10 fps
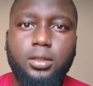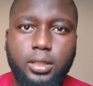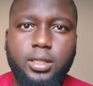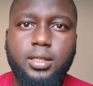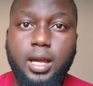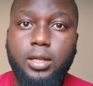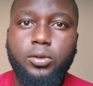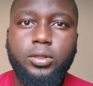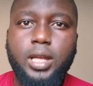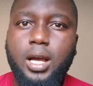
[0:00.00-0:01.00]
Yes, I
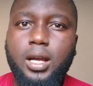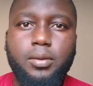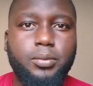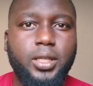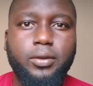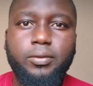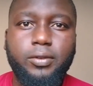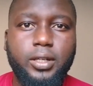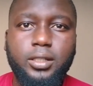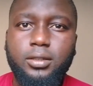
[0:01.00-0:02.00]
know that can be a
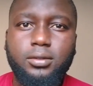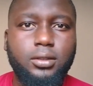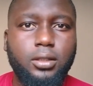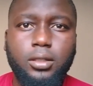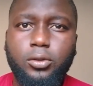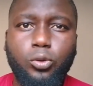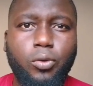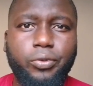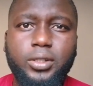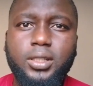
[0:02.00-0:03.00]
very
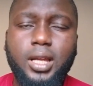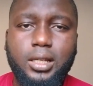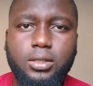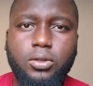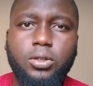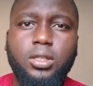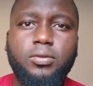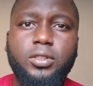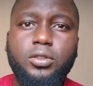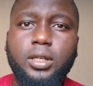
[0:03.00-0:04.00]
toughing task or
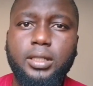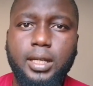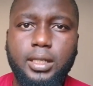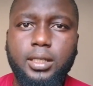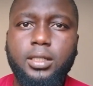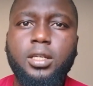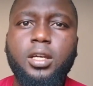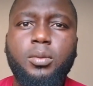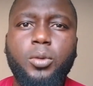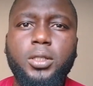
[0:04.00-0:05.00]
giving you an headache.
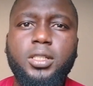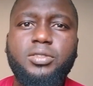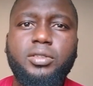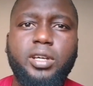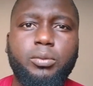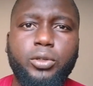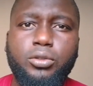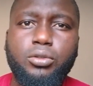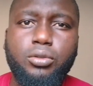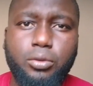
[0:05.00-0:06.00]
But in this video, I'm
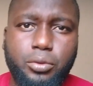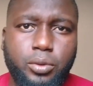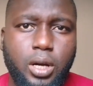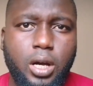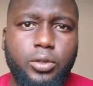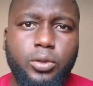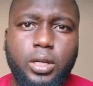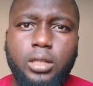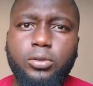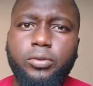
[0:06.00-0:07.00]
going to show you how
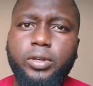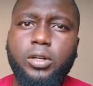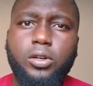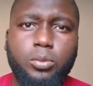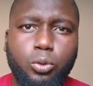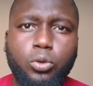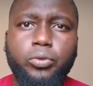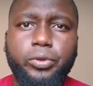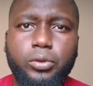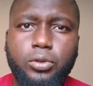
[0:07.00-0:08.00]
you can overcome
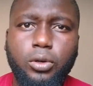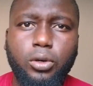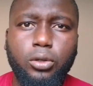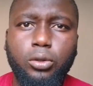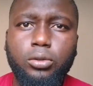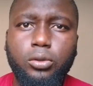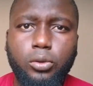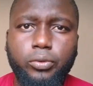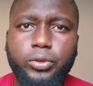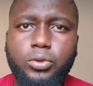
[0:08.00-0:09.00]
low views
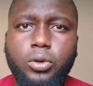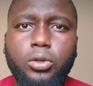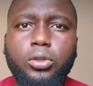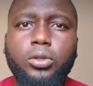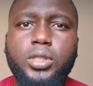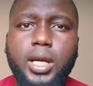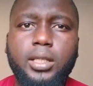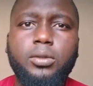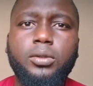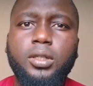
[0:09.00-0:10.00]
on your
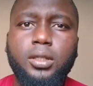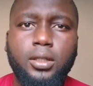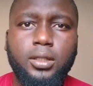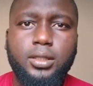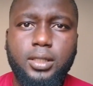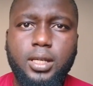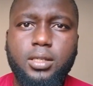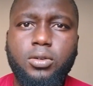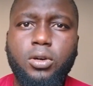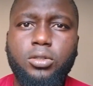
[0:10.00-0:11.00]
channel.
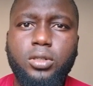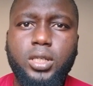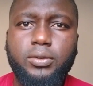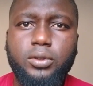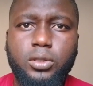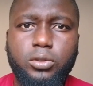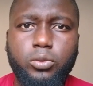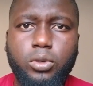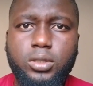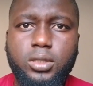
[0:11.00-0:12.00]
Yes, all just have to do is
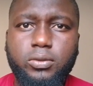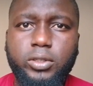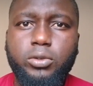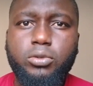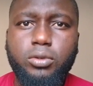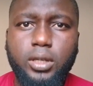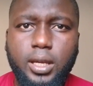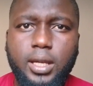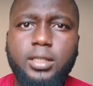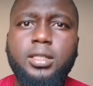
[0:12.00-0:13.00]
you watch this video to
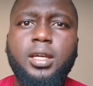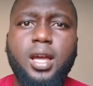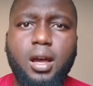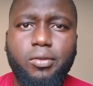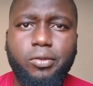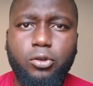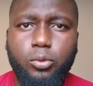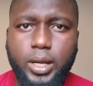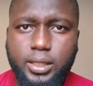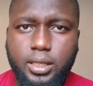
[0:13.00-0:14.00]
the end and
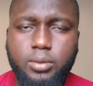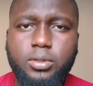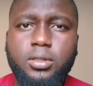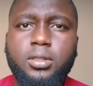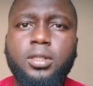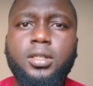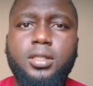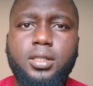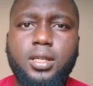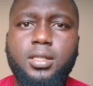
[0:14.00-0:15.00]
follow my steps.
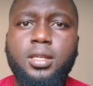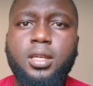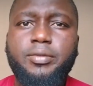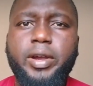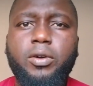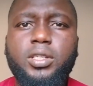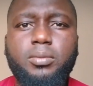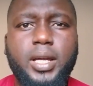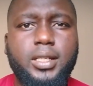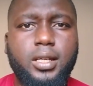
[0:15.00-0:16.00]
Yes, if you are
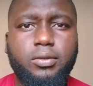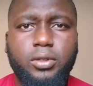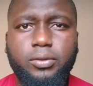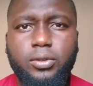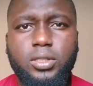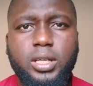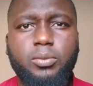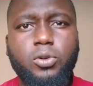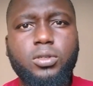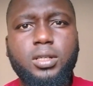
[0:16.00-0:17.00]
watching my channel for the first
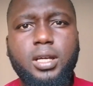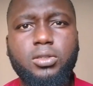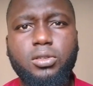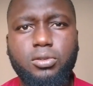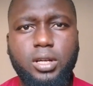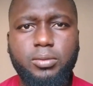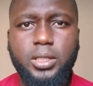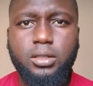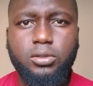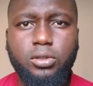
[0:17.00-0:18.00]
time, consider
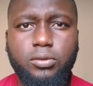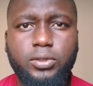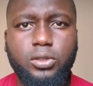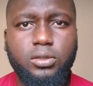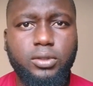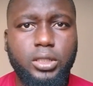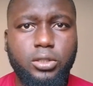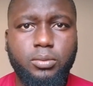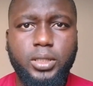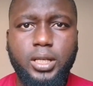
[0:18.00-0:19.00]
subscribing and turn on the
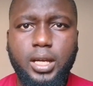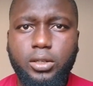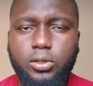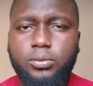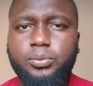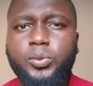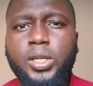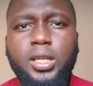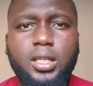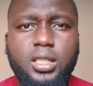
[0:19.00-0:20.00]
notification bell icon.
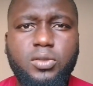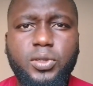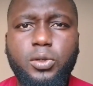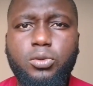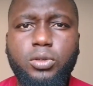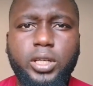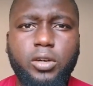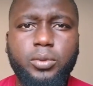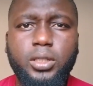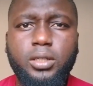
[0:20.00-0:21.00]
In this video today,
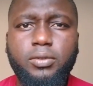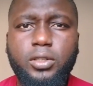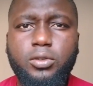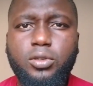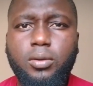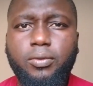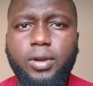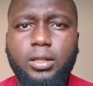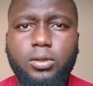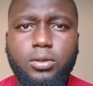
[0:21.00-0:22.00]
I'll be giving you
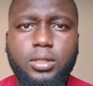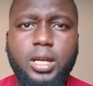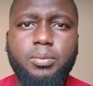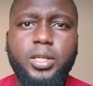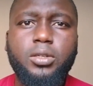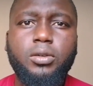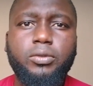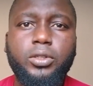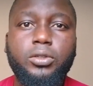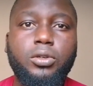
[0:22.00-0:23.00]
some factors that make
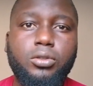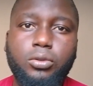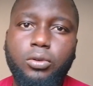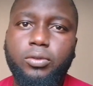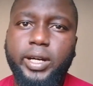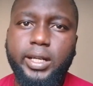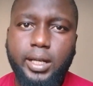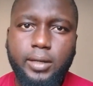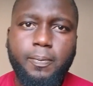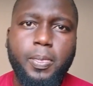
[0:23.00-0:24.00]
your video not to go
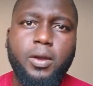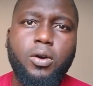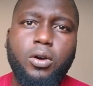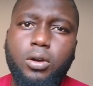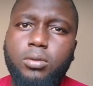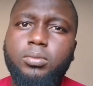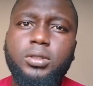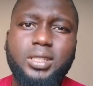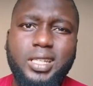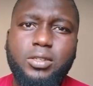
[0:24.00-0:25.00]
viral
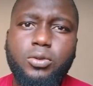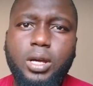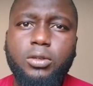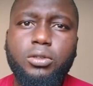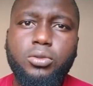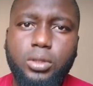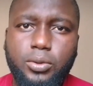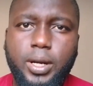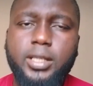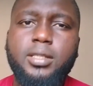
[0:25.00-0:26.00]
or things you are not
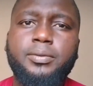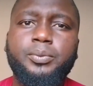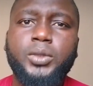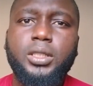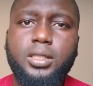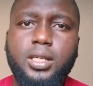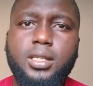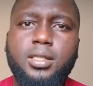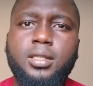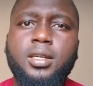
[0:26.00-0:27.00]
doing right.
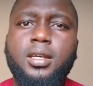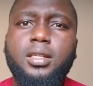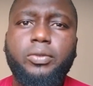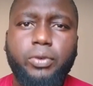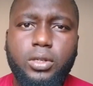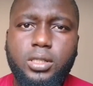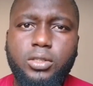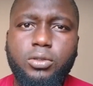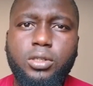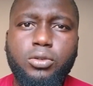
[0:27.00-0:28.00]
Yes, the first
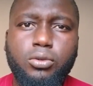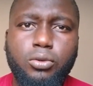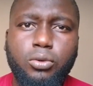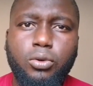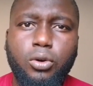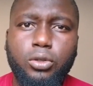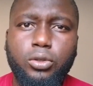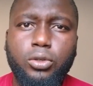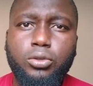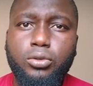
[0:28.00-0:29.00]
thing you need to know
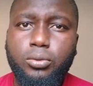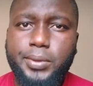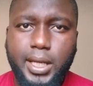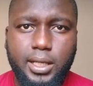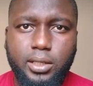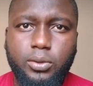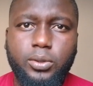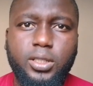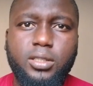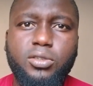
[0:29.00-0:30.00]
on your YouTube
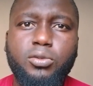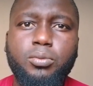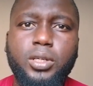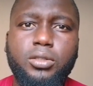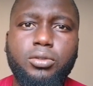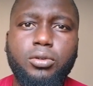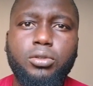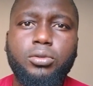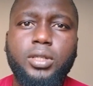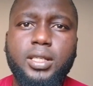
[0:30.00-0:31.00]
channel is you make
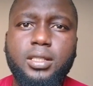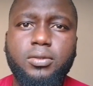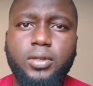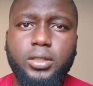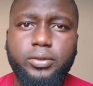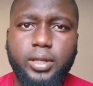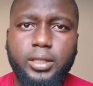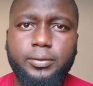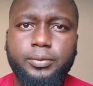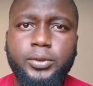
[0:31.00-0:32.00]
sure you get it
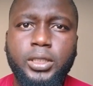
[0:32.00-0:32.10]
verified.